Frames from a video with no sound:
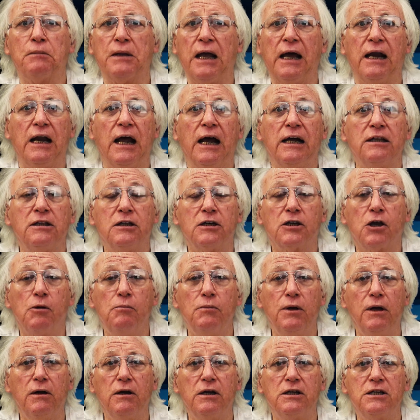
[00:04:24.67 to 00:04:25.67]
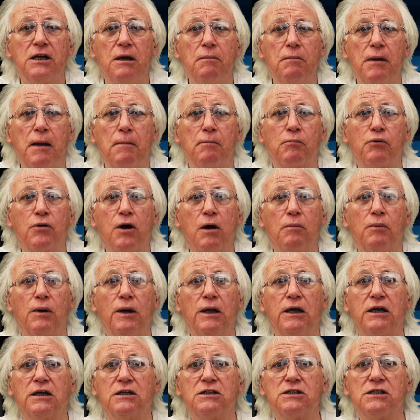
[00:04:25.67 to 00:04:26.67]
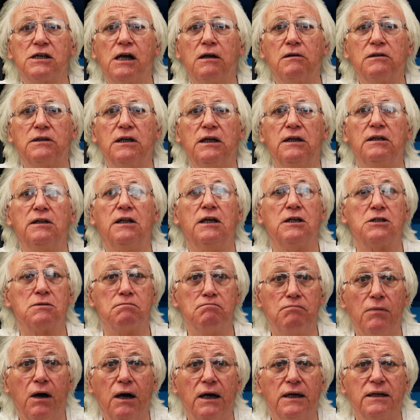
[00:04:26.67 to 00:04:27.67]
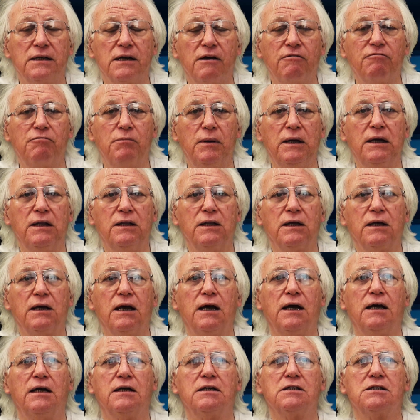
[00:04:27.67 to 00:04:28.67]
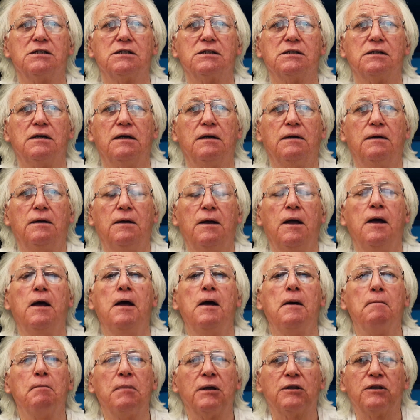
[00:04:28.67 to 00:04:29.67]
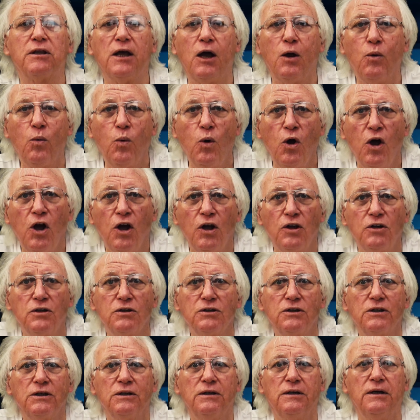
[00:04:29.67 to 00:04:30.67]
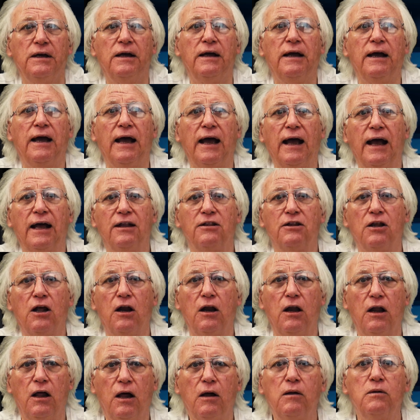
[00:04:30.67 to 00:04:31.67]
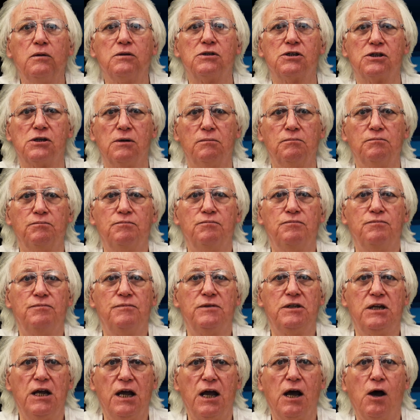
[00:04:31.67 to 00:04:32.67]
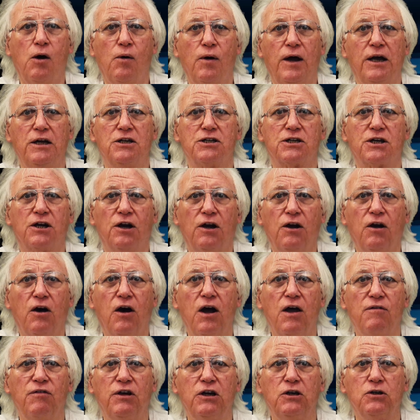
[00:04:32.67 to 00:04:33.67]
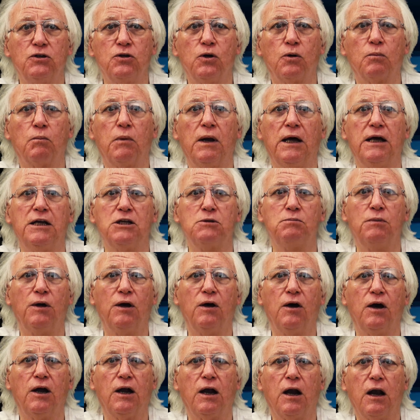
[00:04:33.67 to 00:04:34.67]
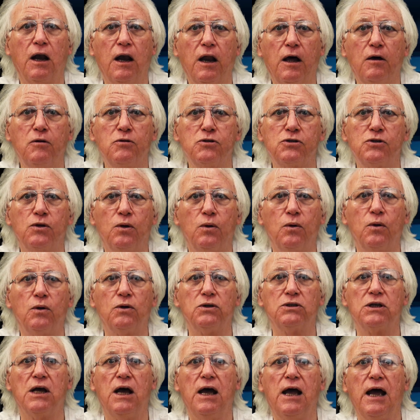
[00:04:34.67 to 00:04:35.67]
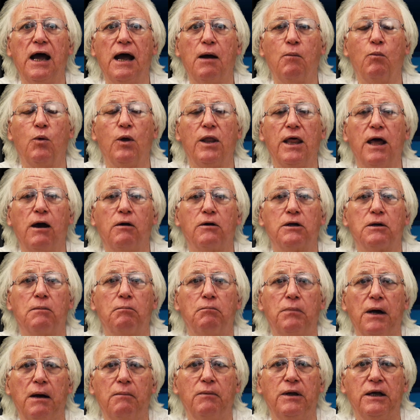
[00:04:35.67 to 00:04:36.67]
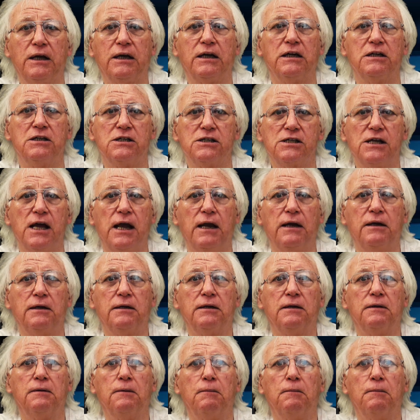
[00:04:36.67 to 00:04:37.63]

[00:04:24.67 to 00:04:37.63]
And had the community been properly consulted, this might have been the case. But they weren't, and the loathsome DOH conniving took place behind closed doors and without public consent.